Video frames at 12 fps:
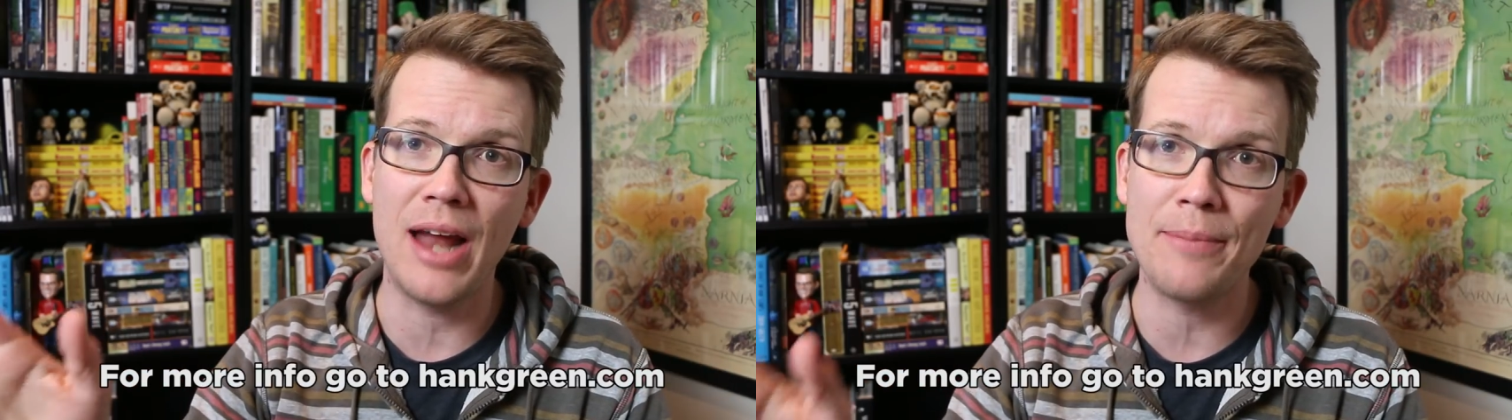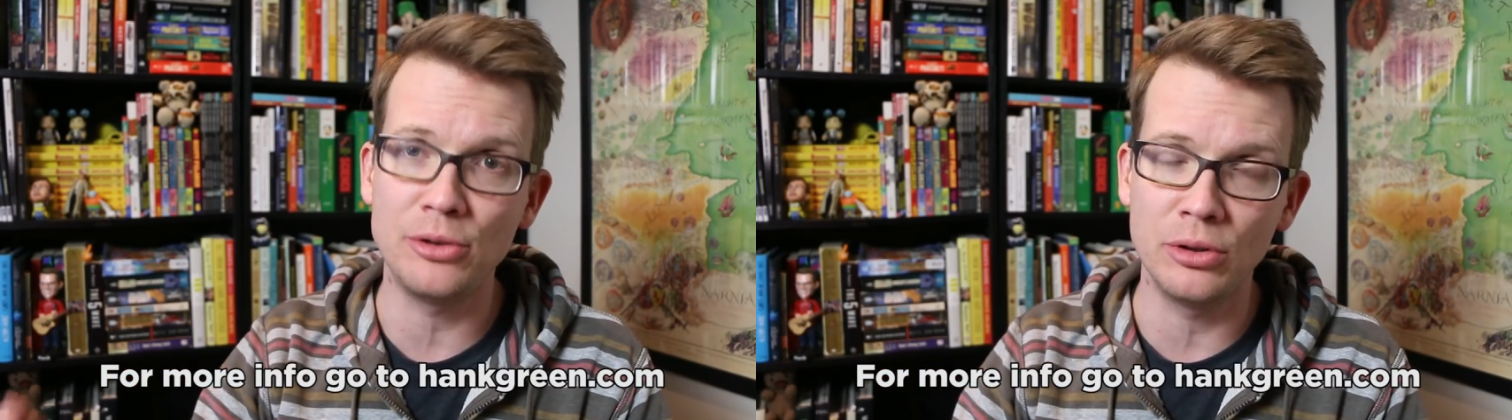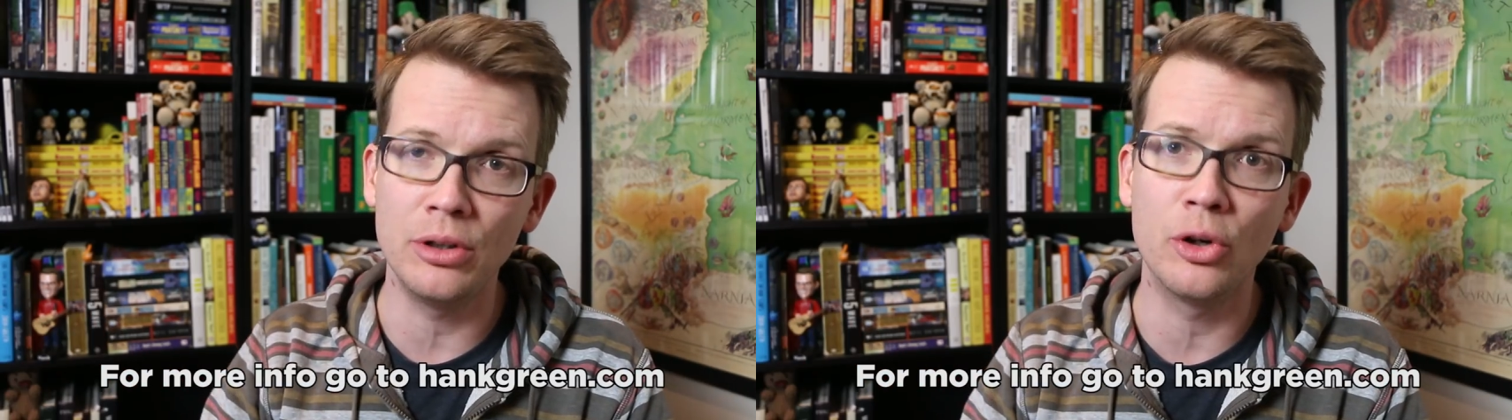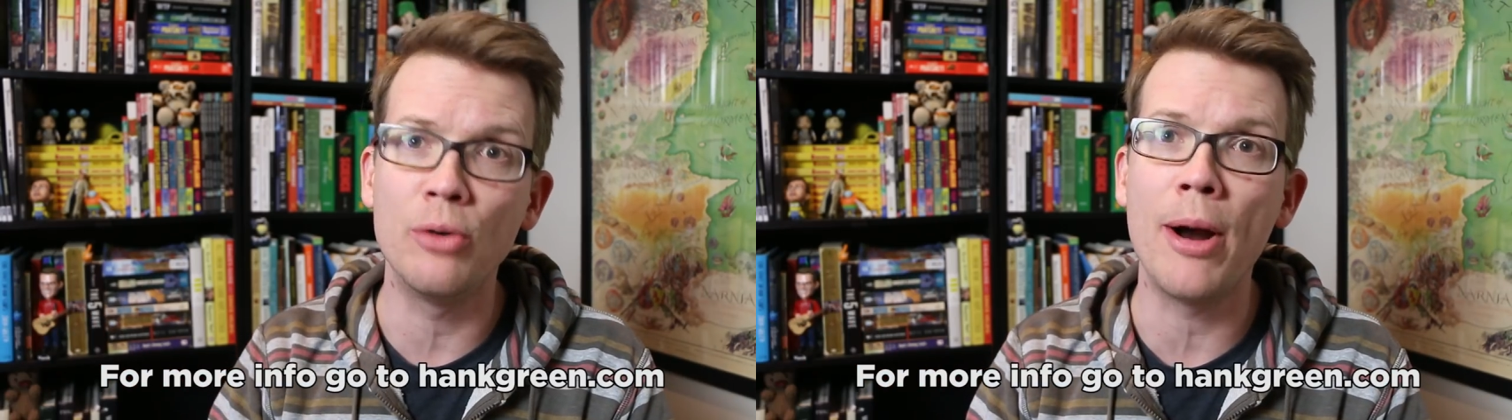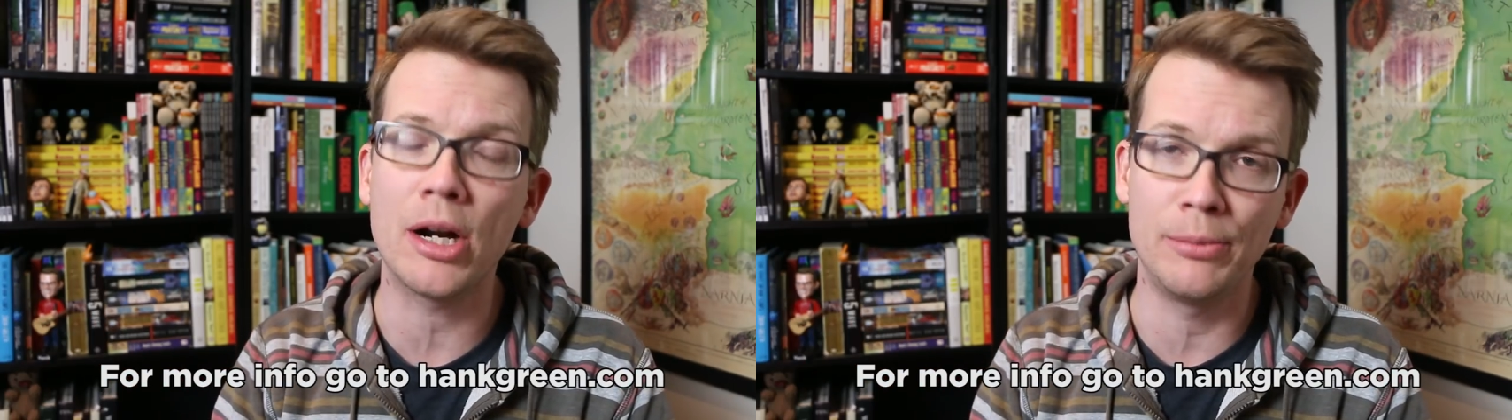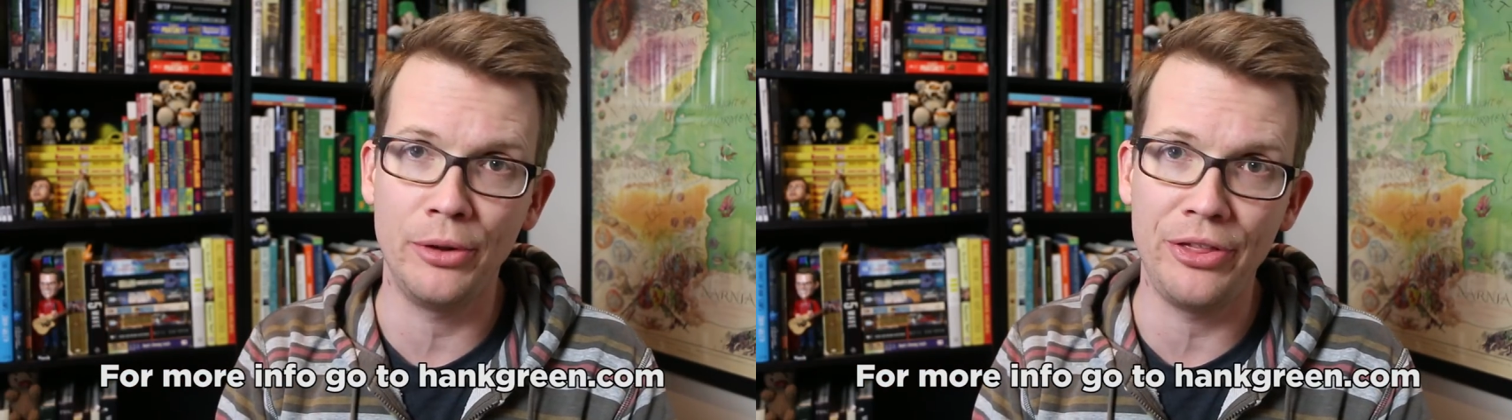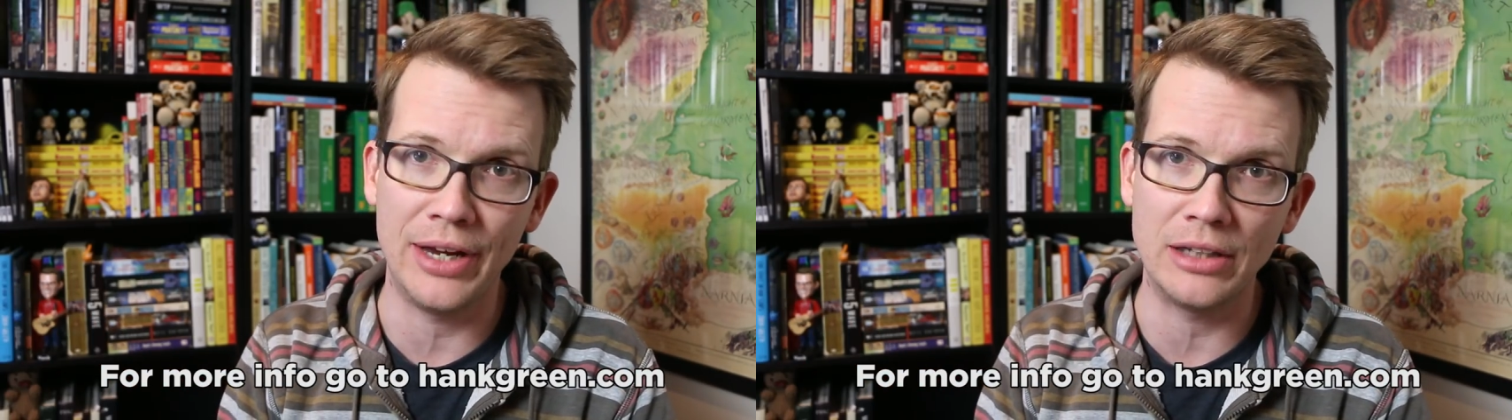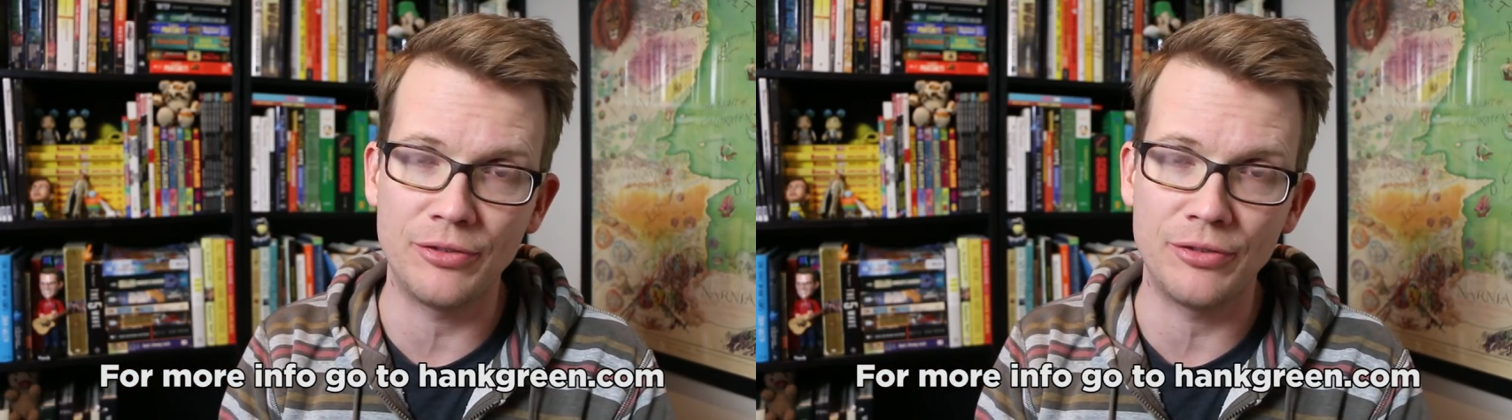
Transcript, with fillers: An Absolutely Remarkable Thing.